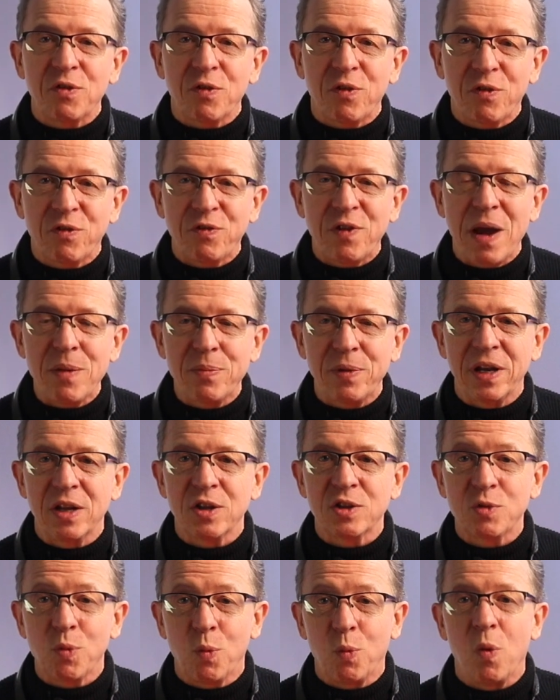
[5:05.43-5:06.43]

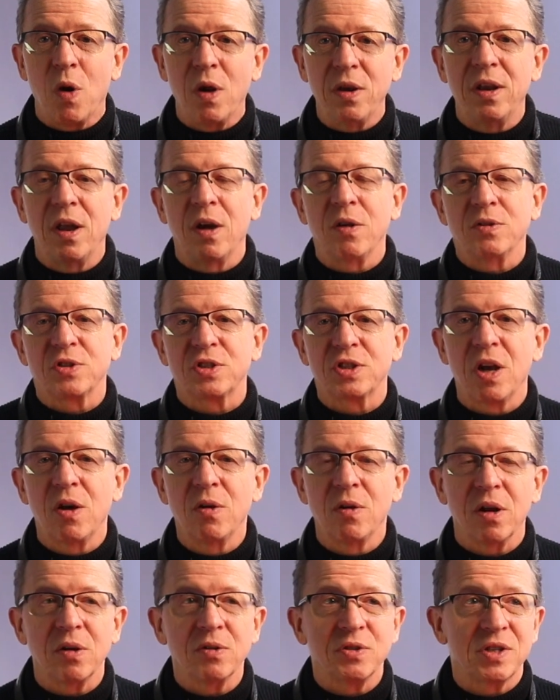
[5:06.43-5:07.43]
fabulous one note
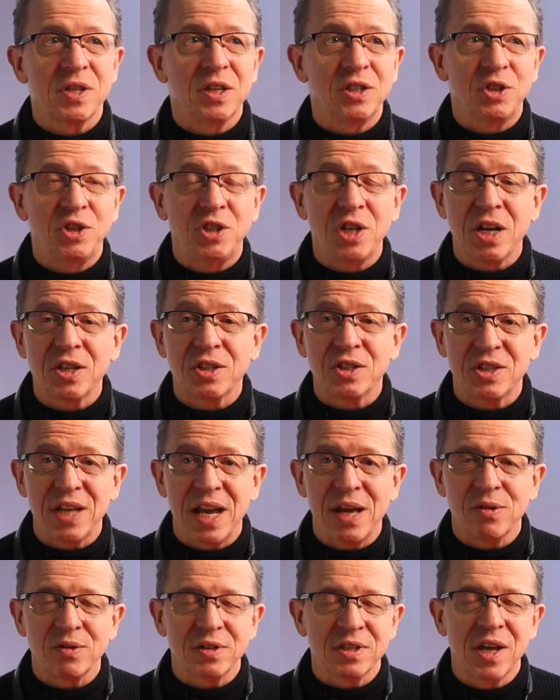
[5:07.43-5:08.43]
solos that just
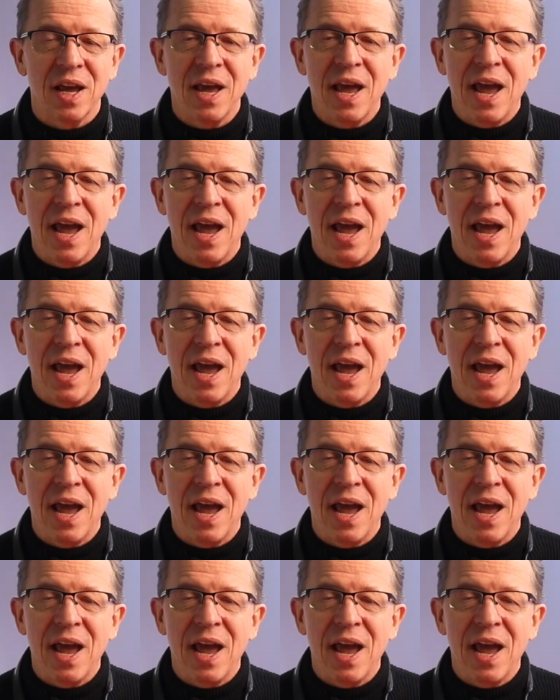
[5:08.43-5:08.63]
sound